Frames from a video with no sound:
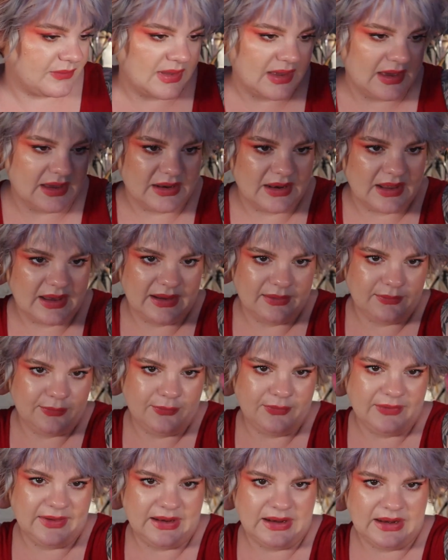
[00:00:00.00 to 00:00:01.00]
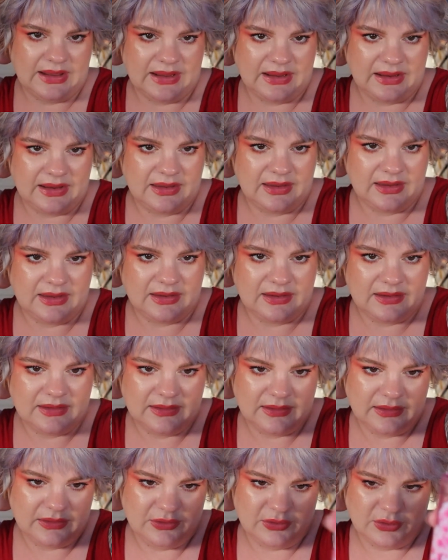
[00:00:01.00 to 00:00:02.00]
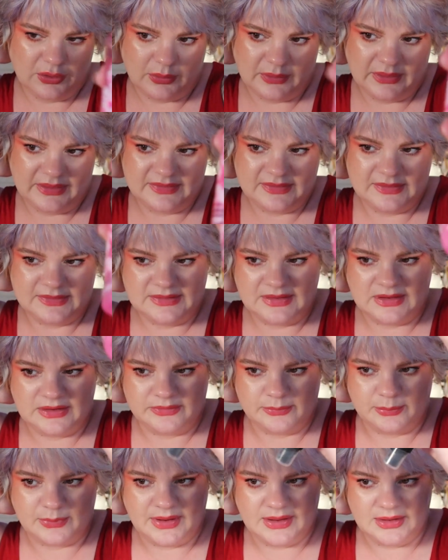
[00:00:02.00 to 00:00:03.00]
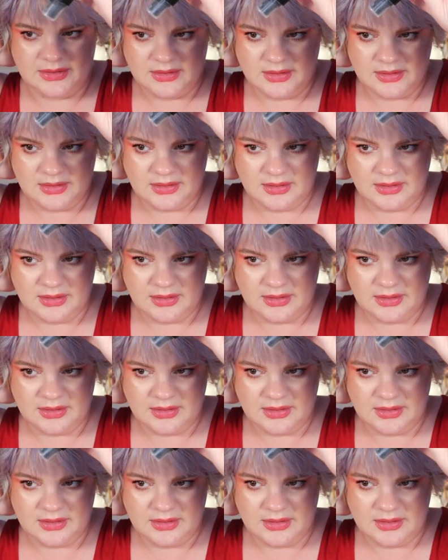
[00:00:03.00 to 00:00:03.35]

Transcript: And I feel like, you know, it's a setting spray.